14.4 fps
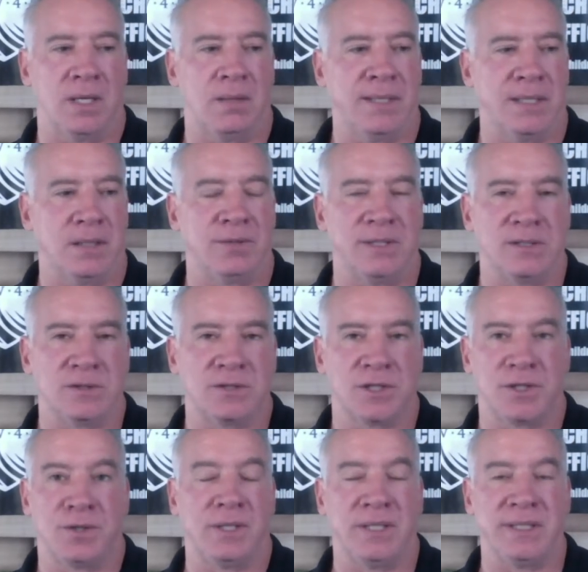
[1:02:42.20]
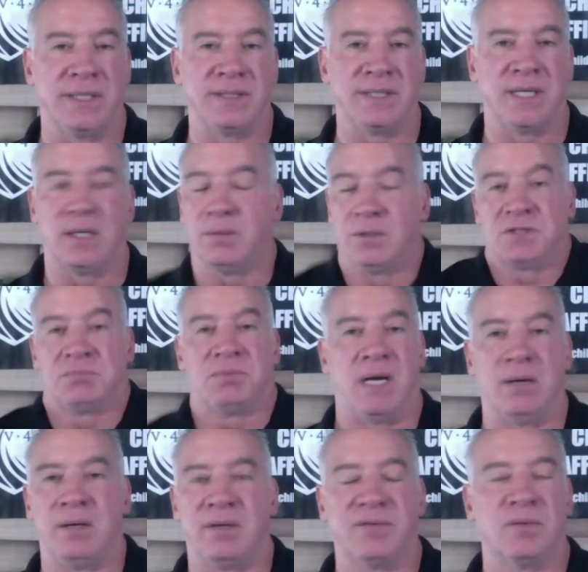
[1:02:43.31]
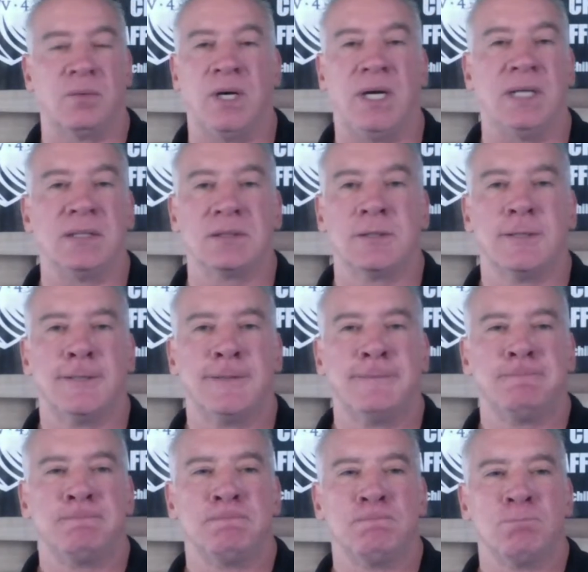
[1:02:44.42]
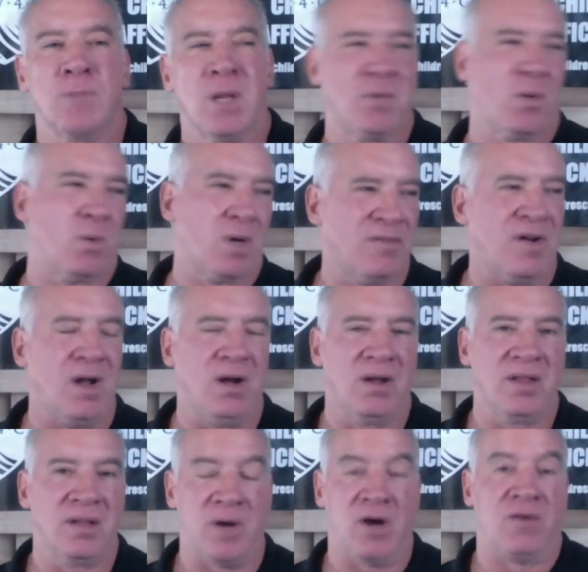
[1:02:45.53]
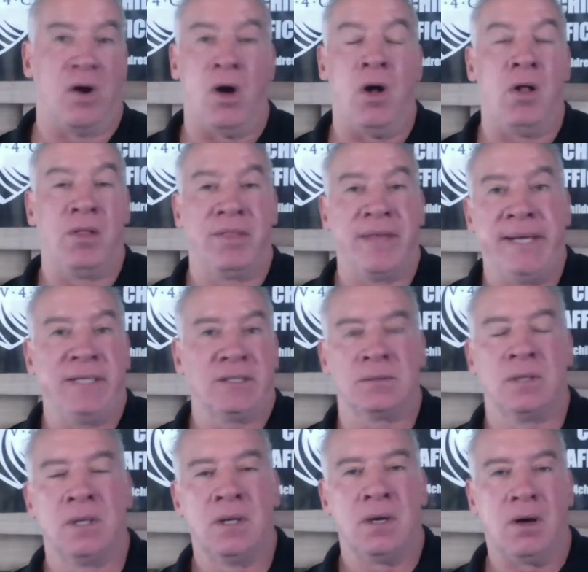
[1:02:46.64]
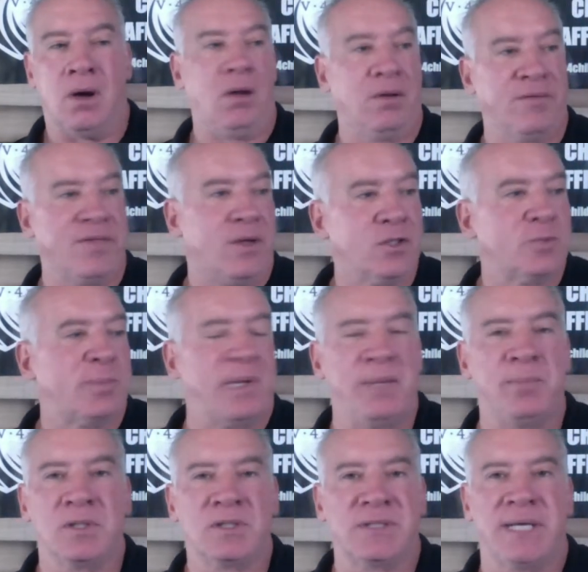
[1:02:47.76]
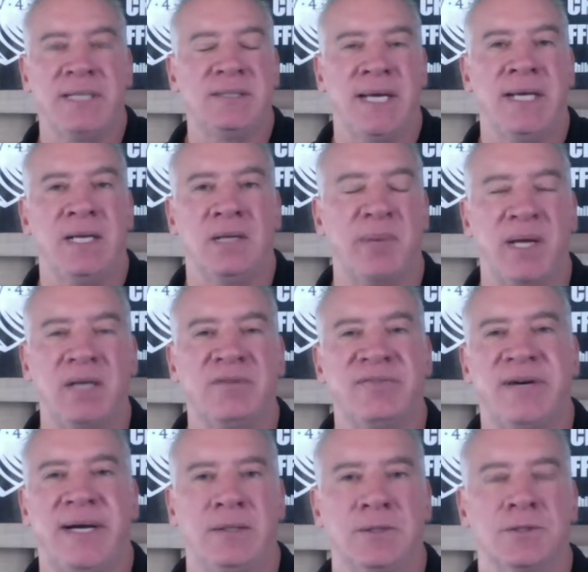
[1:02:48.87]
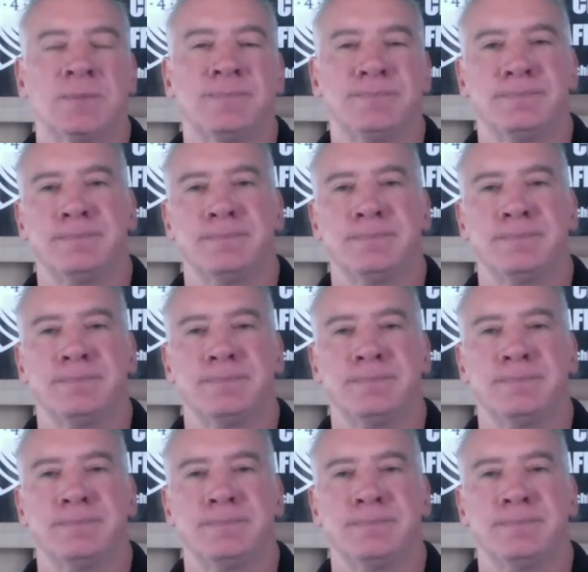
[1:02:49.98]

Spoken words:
Hillary's security detail, which I never was, but what of all of them? Are all of those people satanic pedophiles?